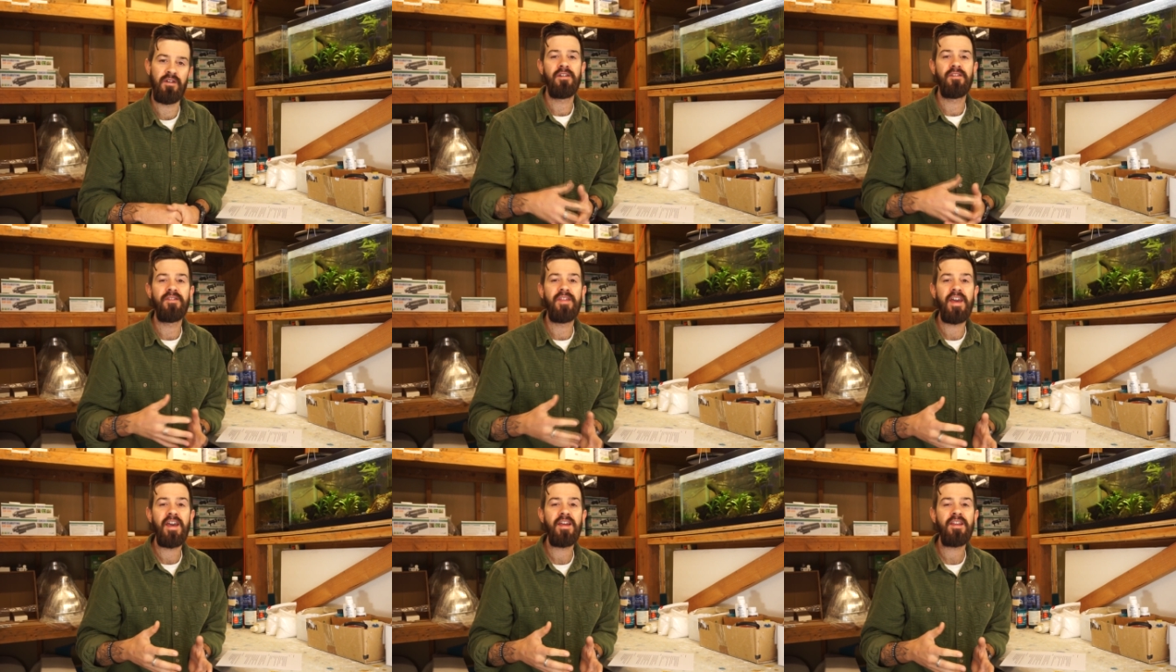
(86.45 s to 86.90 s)

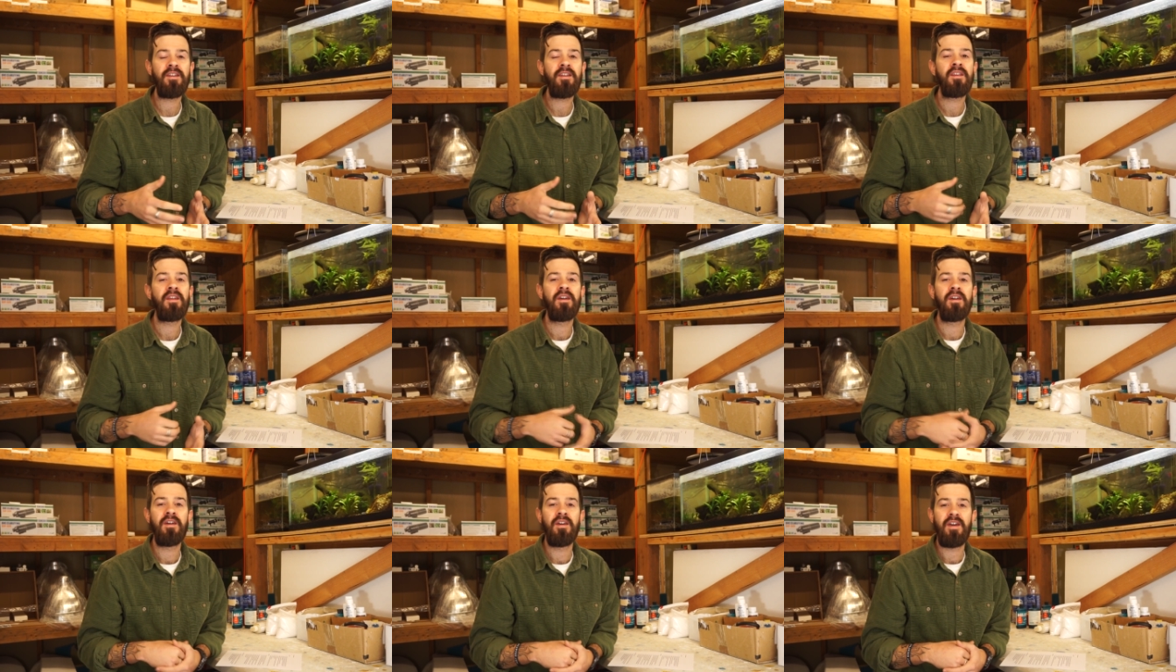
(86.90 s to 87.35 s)
Then
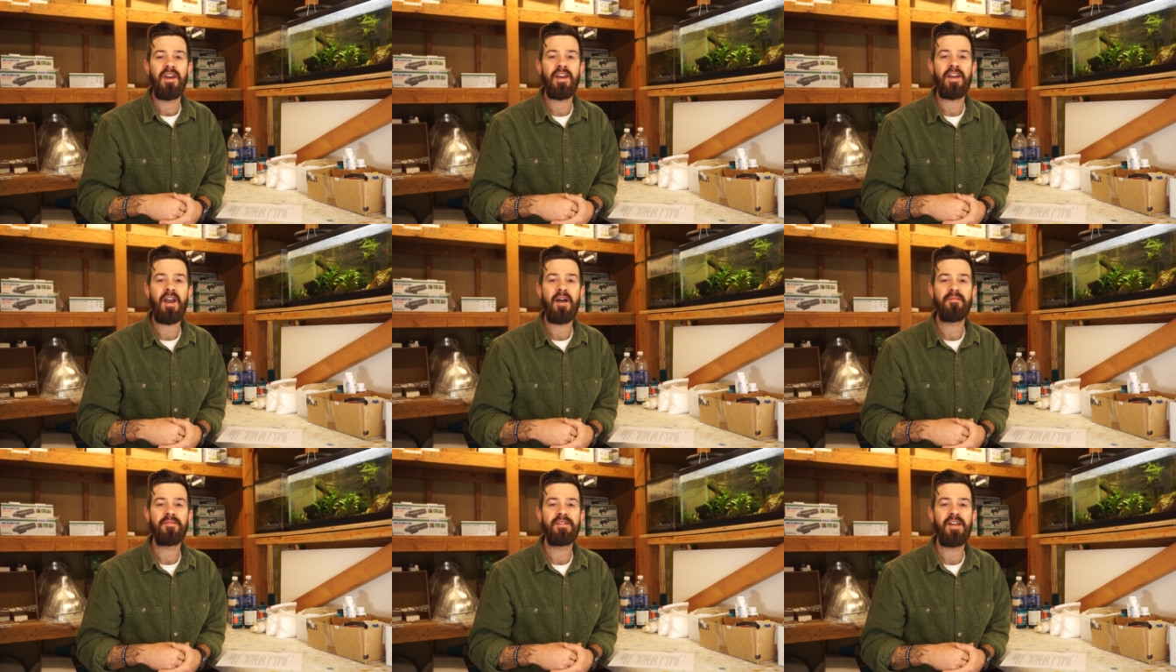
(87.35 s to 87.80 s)
it
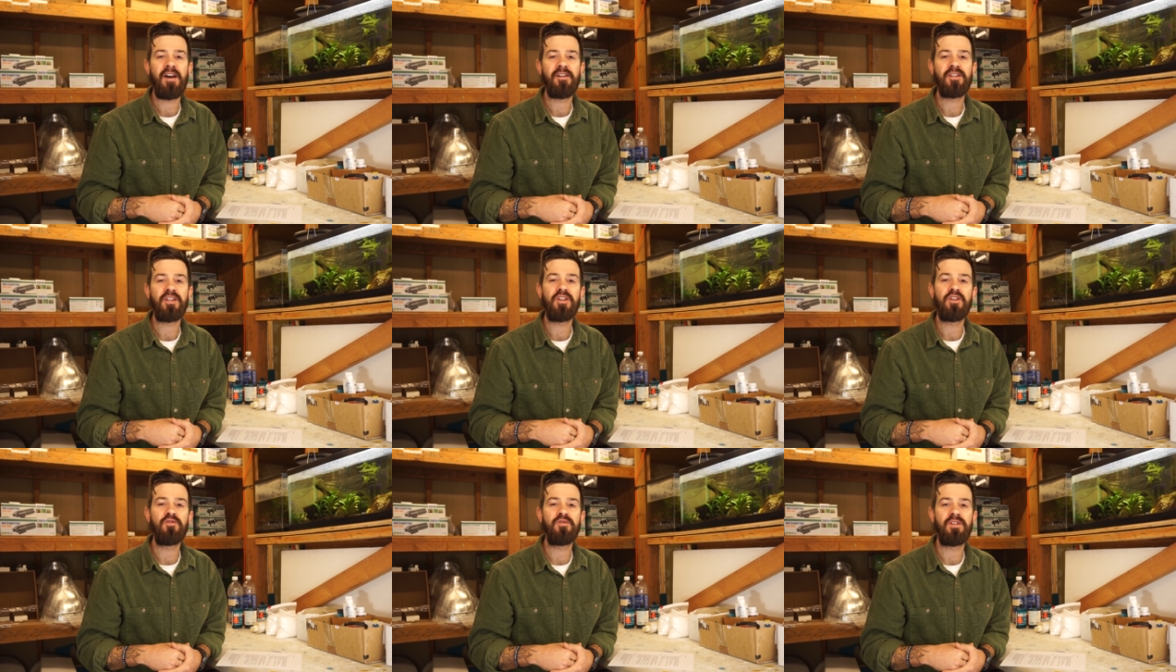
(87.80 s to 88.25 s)
comes down
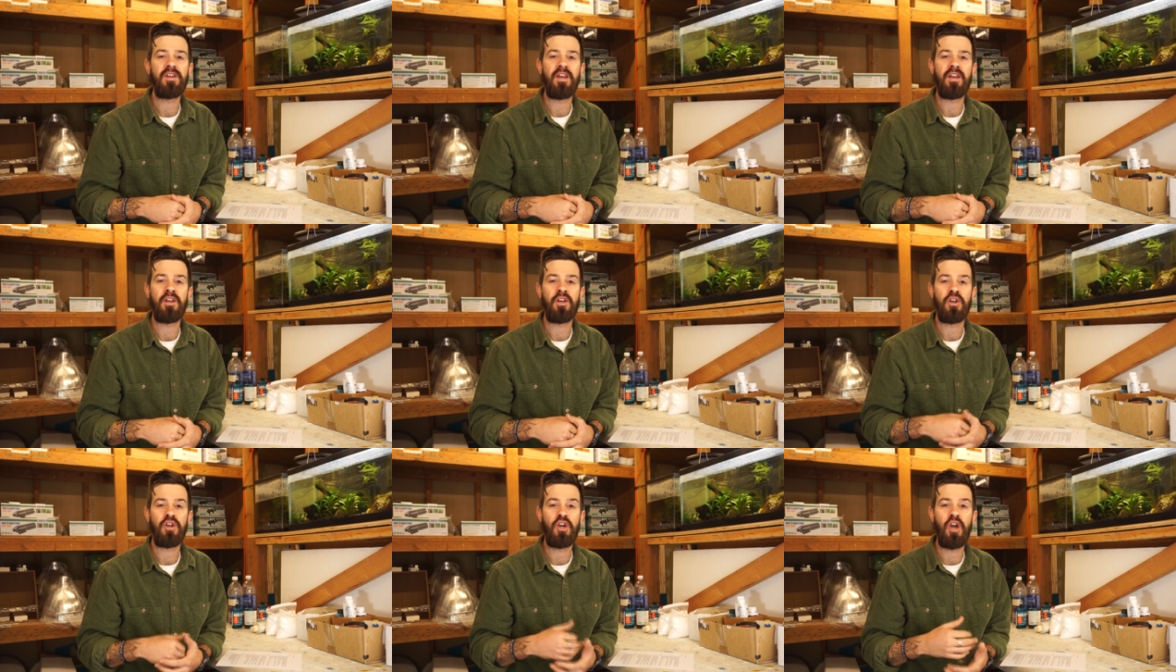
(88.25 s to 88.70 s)
to
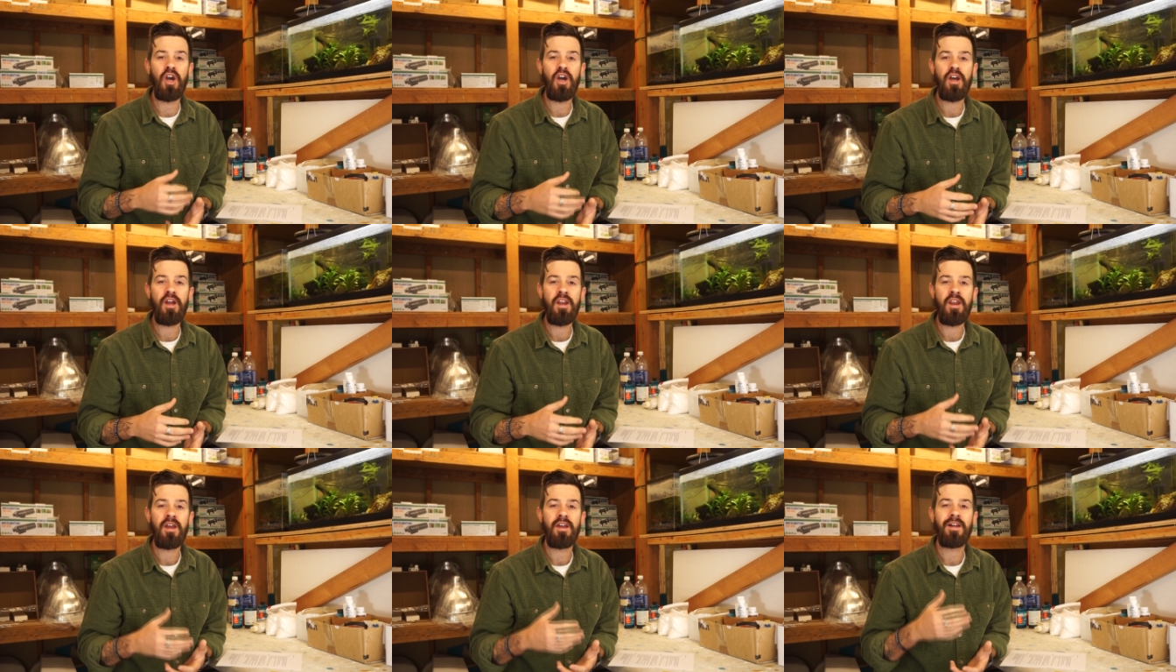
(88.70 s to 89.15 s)
using
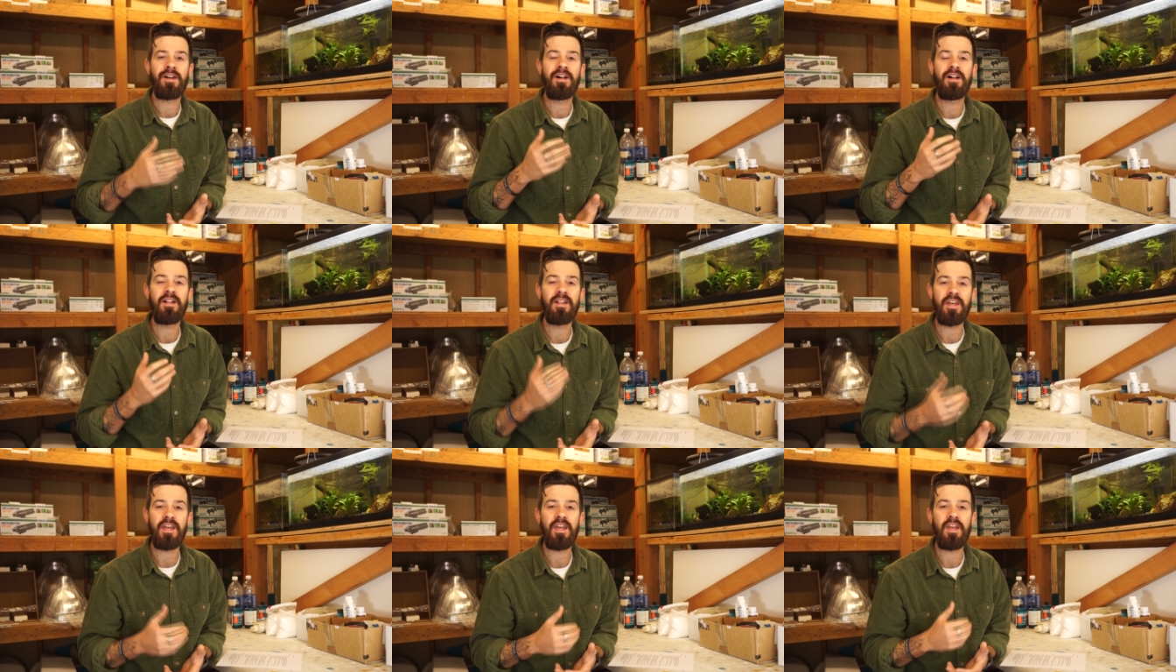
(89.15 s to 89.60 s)
good,
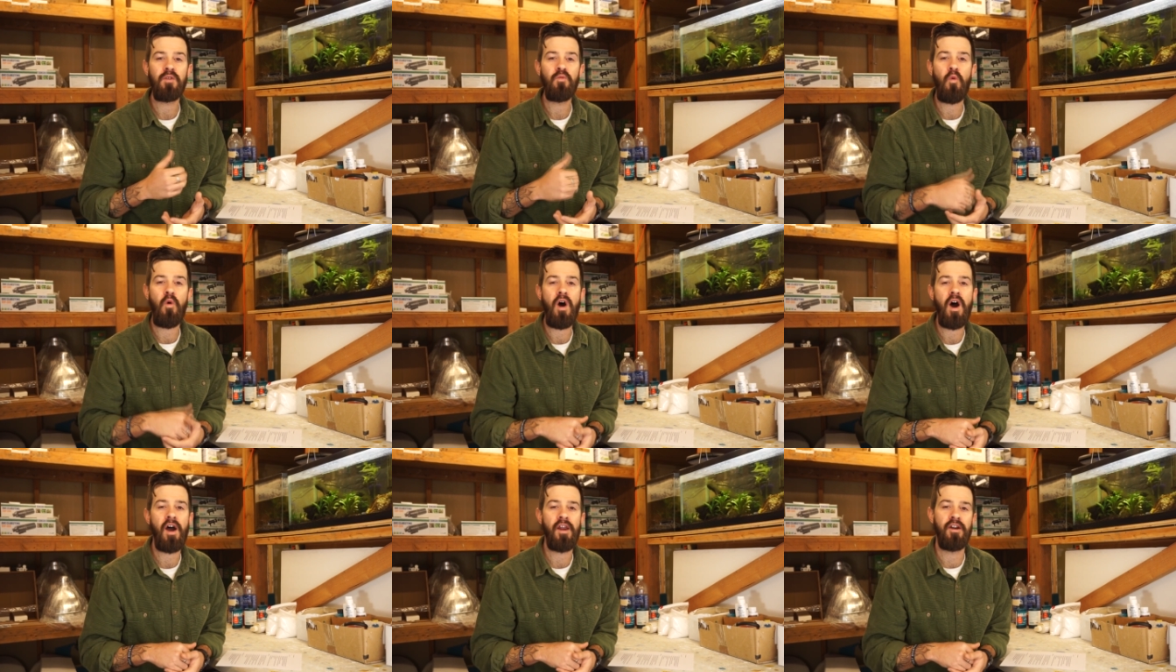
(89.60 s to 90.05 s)
clean
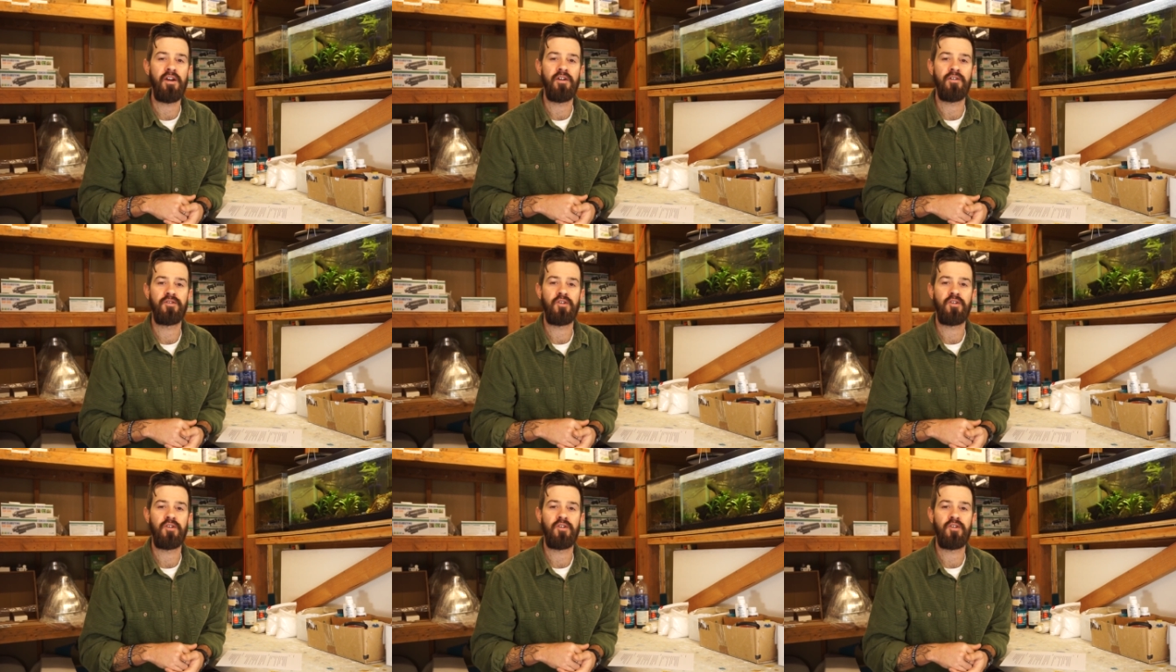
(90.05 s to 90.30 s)
water.